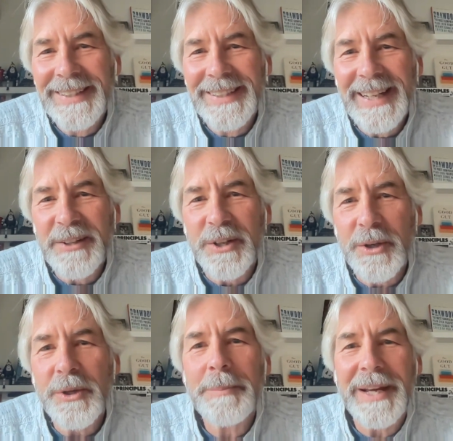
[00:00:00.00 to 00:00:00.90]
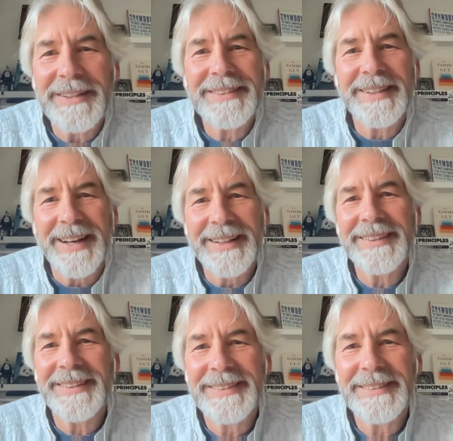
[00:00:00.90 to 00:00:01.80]
And you're going to bed
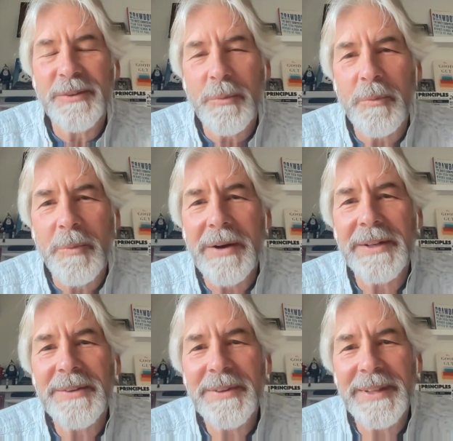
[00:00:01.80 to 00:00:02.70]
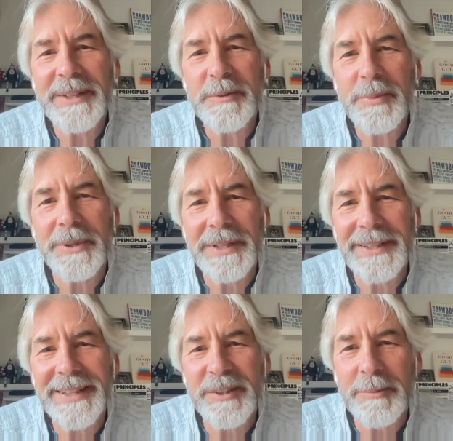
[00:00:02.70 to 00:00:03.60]
tonight. So where do you think you put it
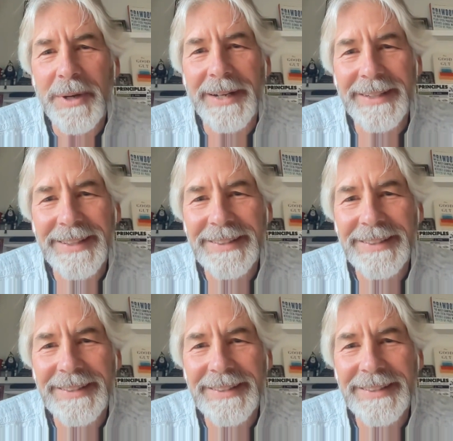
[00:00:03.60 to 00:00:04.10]
in your body?